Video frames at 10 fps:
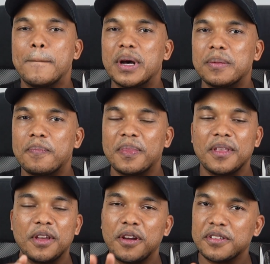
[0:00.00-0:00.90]
But
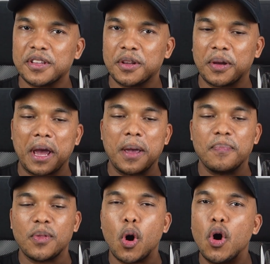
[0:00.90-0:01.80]
here's the thing,
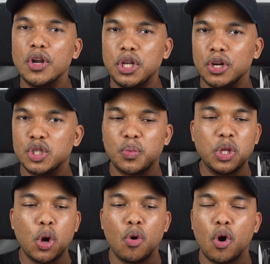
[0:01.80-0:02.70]
okay? Onions, we
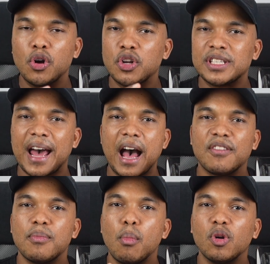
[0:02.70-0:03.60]
know onions
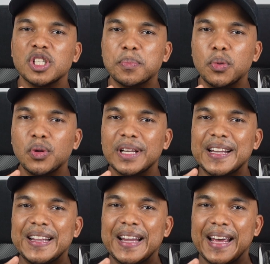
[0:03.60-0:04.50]
have multiple
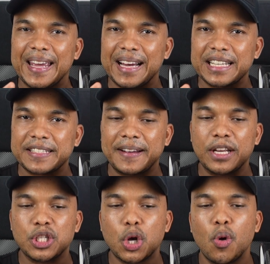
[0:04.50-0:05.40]
layers,
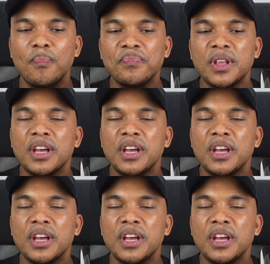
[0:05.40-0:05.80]
right? So